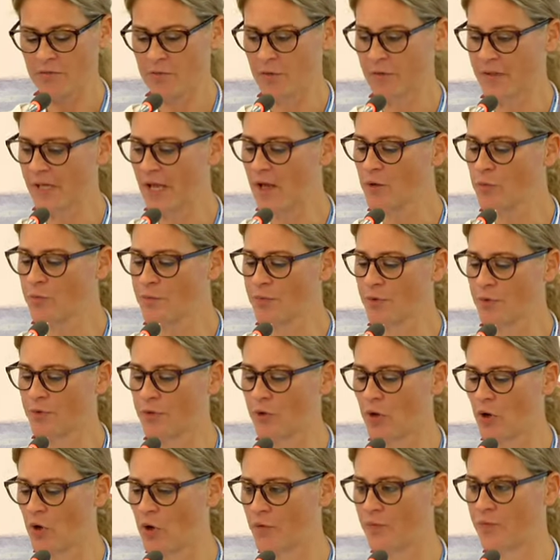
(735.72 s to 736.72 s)
So the
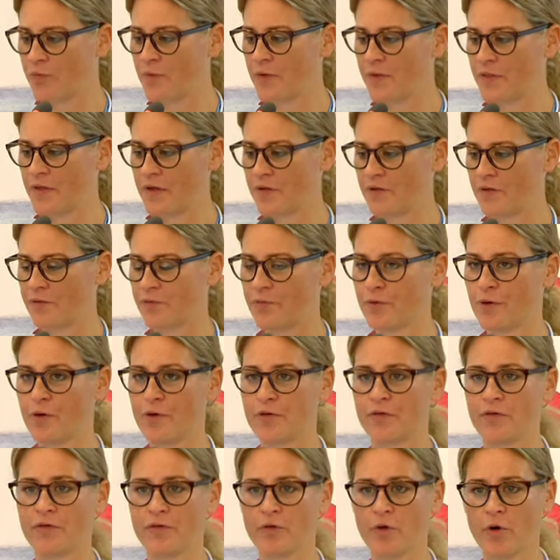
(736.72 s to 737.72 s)
output of this
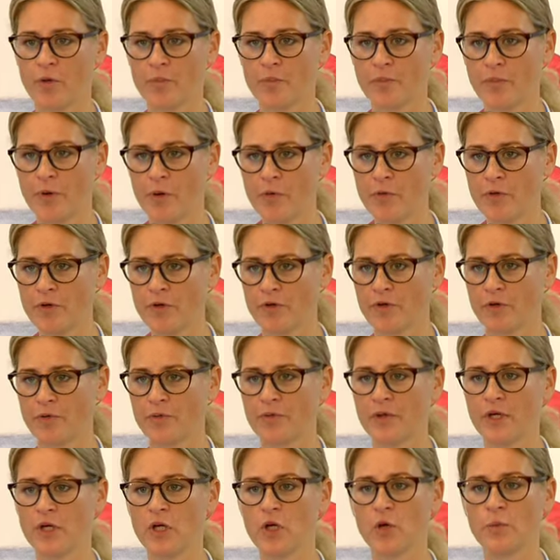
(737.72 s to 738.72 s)
first component
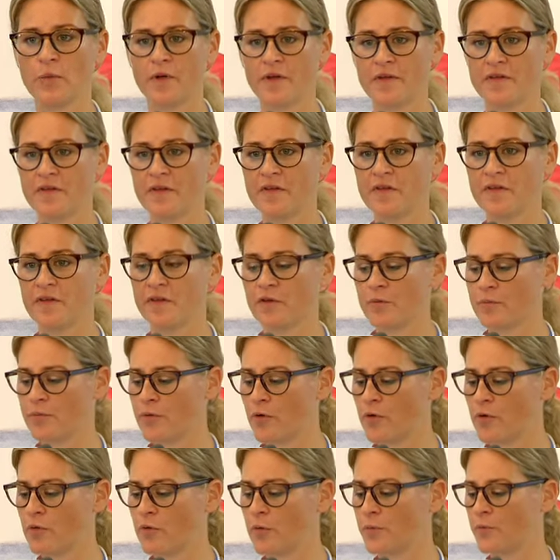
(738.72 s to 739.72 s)
of the Global Assistance
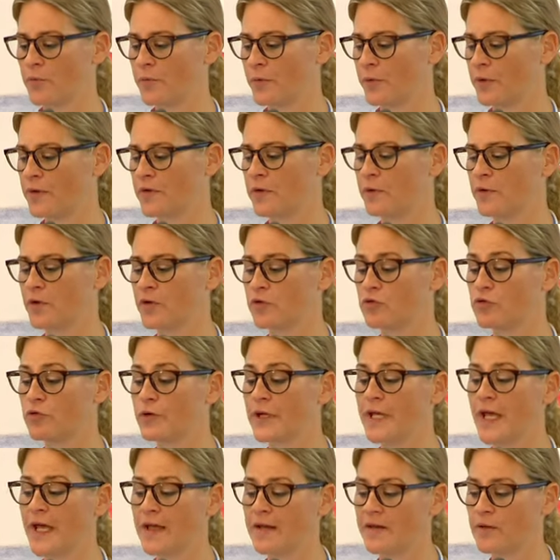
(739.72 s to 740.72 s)
Program will be to
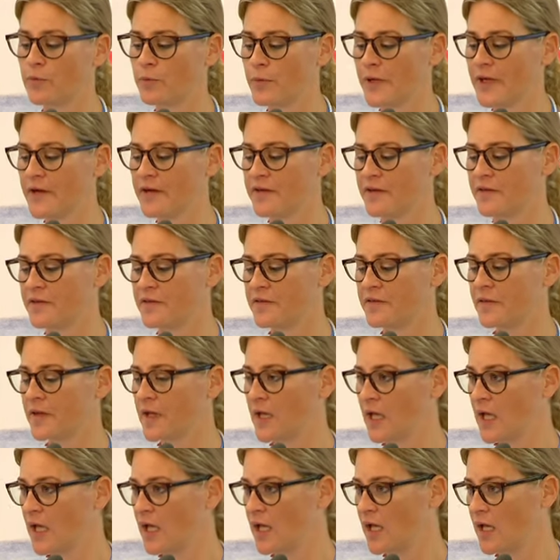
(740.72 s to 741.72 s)
create awareness
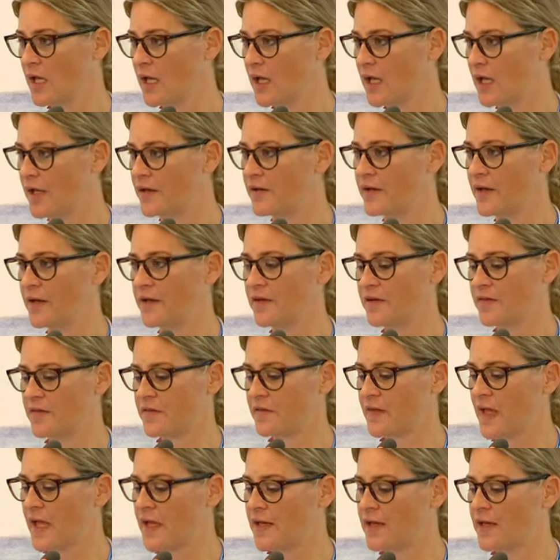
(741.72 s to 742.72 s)
and
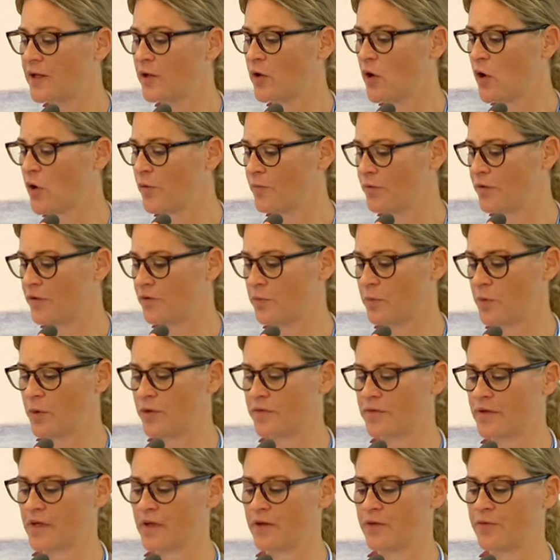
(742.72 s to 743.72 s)
understanding of the
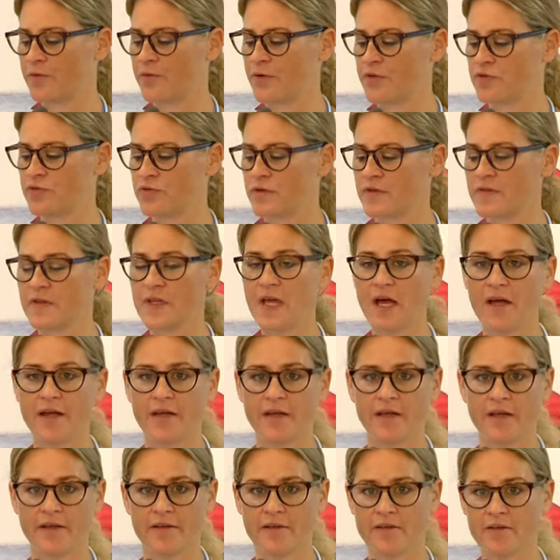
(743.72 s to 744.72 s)
small-scale fisheries
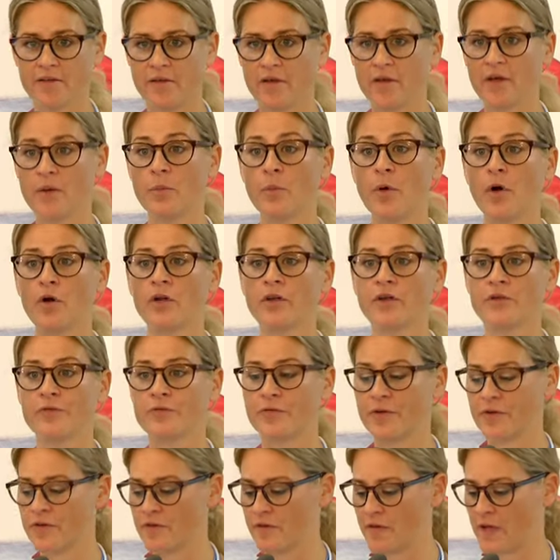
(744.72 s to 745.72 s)
guidelines among
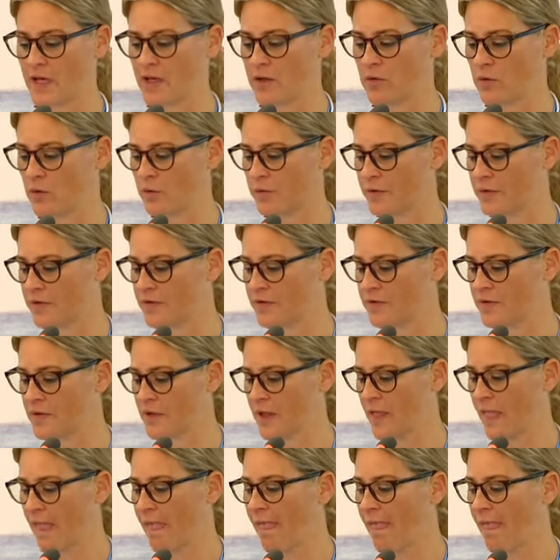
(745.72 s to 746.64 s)
different stakeholders.